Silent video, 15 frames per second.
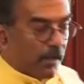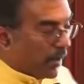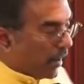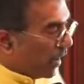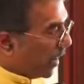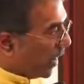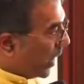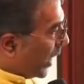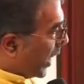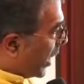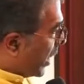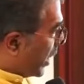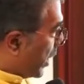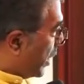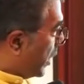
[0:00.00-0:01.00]

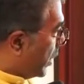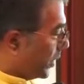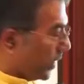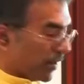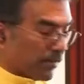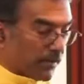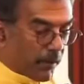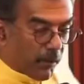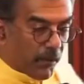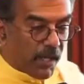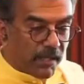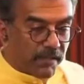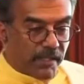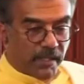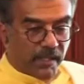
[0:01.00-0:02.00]
And that's how
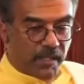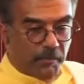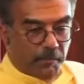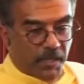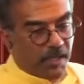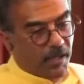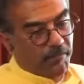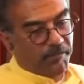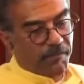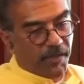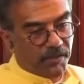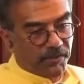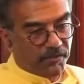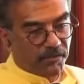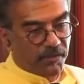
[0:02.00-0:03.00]
Gandhi and him became
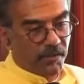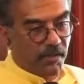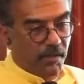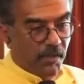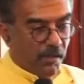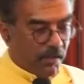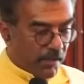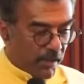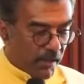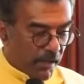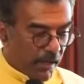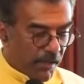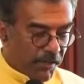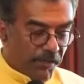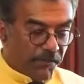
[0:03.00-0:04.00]
friends.
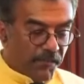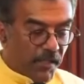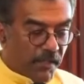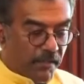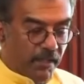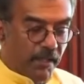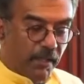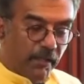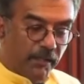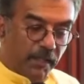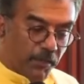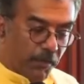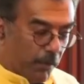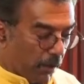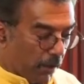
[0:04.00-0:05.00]
The interesting thing
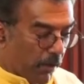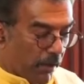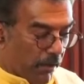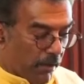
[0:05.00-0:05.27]
that you are